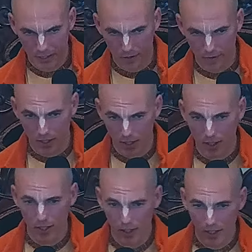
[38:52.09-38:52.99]
It's
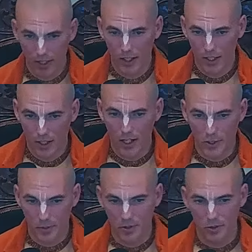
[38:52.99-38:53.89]
very
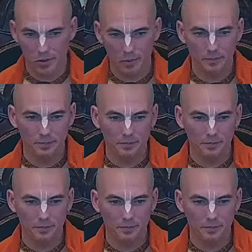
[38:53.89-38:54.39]
auspicious.